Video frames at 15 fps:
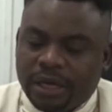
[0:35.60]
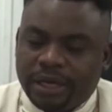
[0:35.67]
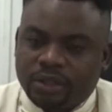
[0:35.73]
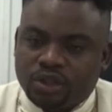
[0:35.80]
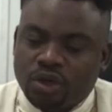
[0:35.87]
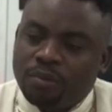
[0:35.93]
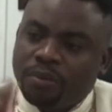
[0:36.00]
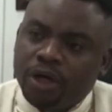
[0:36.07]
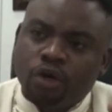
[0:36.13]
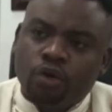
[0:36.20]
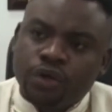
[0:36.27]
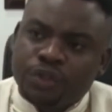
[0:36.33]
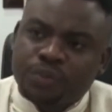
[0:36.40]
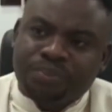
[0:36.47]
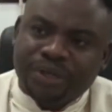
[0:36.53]
Somebody who
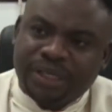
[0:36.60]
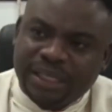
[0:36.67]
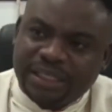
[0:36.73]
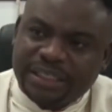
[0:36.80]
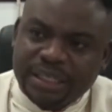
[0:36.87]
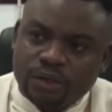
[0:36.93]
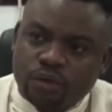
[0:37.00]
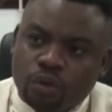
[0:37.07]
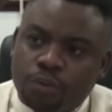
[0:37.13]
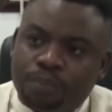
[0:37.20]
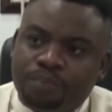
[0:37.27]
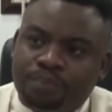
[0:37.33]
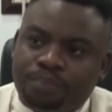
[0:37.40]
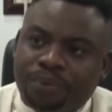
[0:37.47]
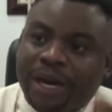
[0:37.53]
is predicting could
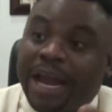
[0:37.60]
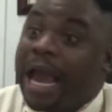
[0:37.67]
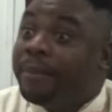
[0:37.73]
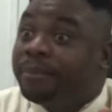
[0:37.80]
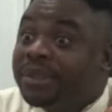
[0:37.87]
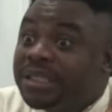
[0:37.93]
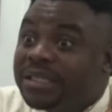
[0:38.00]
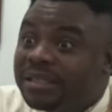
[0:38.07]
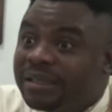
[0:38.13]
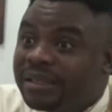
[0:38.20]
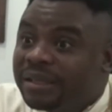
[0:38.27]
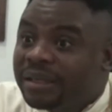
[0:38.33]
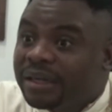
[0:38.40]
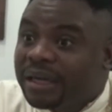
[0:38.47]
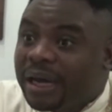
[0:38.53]
preempt,
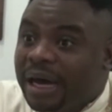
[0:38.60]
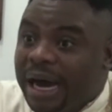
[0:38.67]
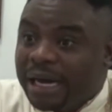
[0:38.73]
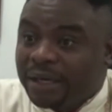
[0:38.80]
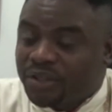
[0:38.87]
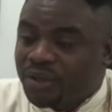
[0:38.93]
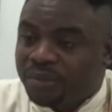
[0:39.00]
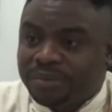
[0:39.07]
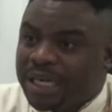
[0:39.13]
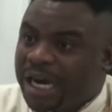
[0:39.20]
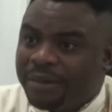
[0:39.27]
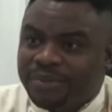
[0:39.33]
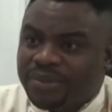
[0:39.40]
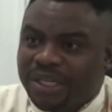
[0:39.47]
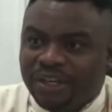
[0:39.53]
and
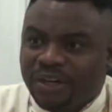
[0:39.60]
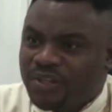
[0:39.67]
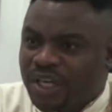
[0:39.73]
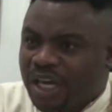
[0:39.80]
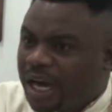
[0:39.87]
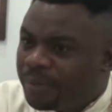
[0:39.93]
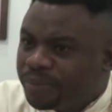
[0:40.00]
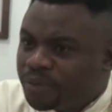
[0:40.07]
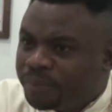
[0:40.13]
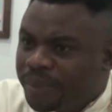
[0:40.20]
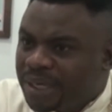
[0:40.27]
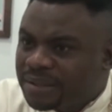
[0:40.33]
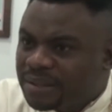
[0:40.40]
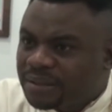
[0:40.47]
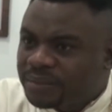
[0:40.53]
sometimes it doesn't come to
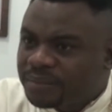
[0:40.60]
pass.